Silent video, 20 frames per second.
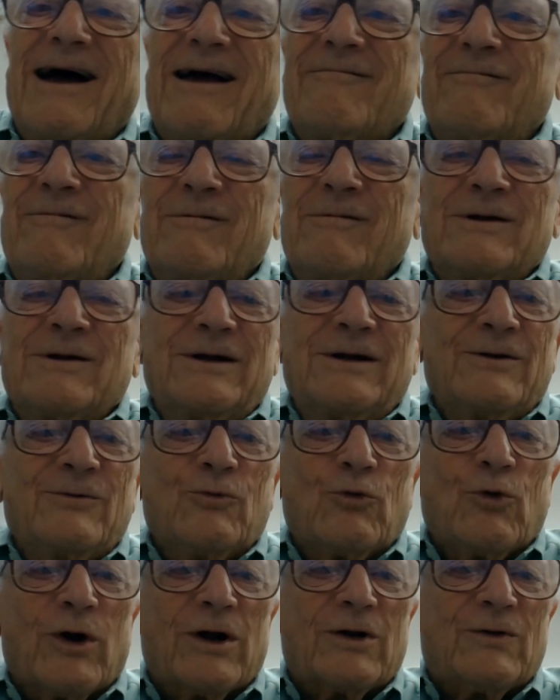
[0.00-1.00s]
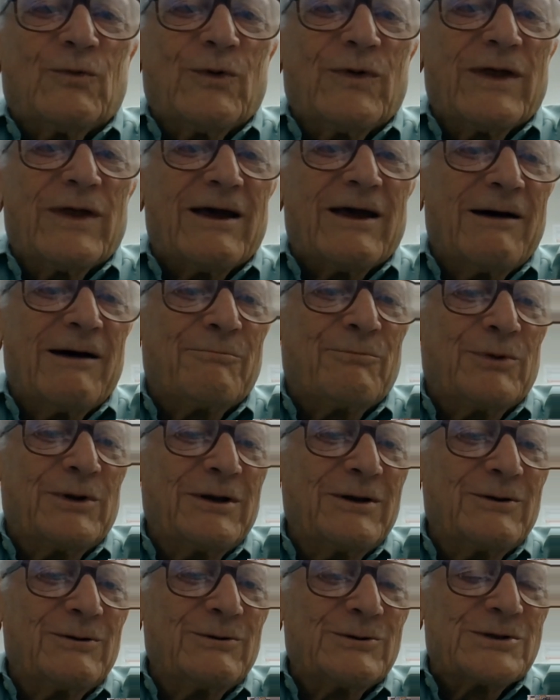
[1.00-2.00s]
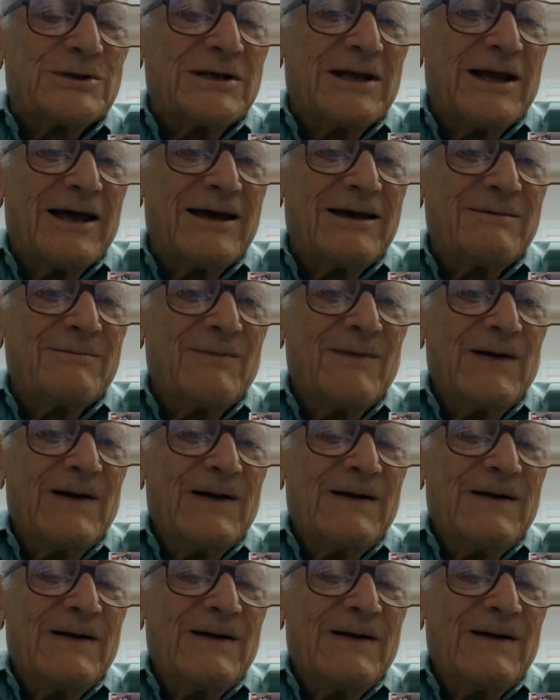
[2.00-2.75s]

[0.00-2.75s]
I've worked with a company whose name